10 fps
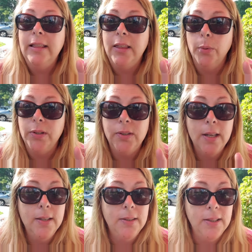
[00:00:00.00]
There was
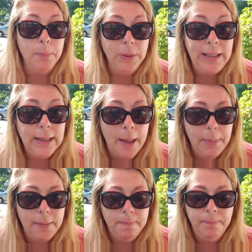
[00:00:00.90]
Simply
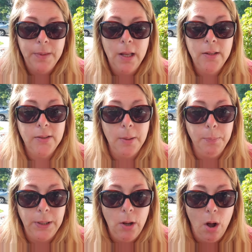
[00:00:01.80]
Lemon,
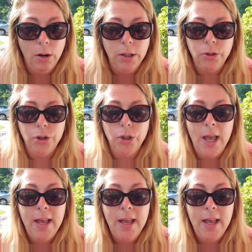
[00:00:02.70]
Simply Orange,